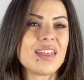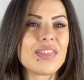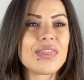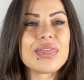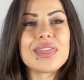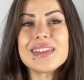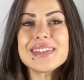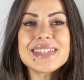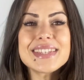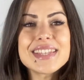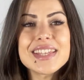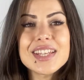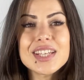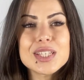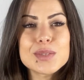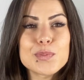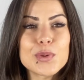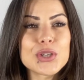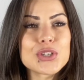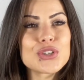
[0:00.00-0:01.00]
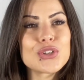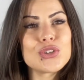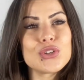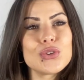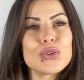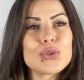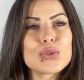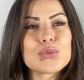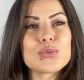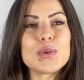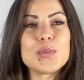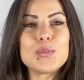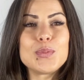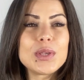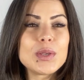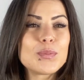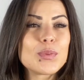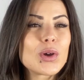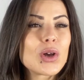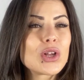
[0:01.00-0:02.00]
This is an expression used when
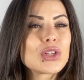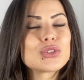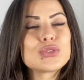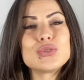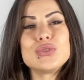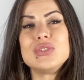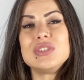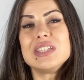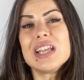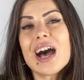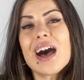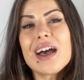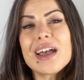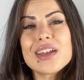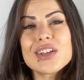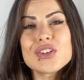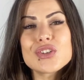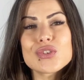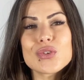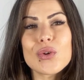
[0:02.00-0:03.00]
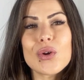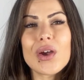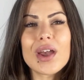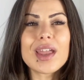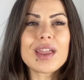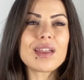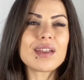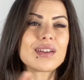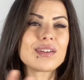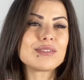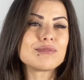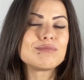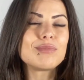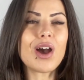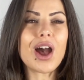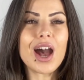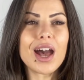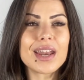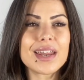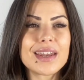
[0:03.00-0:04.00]
people do not enjoy
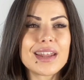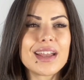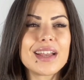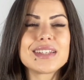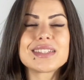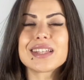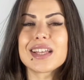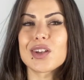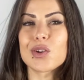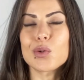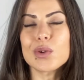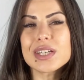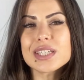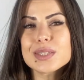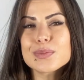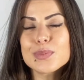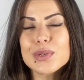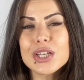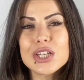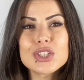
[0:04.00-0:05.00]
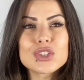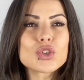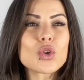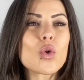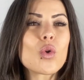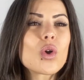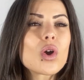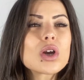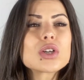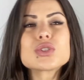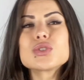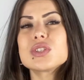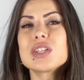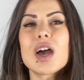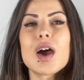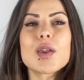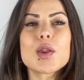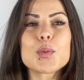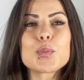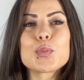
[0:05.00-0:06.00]
holidays like Christmas or do
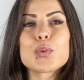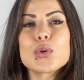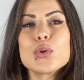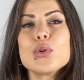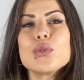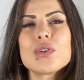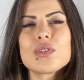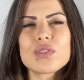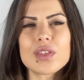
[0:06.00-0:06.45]
not approve of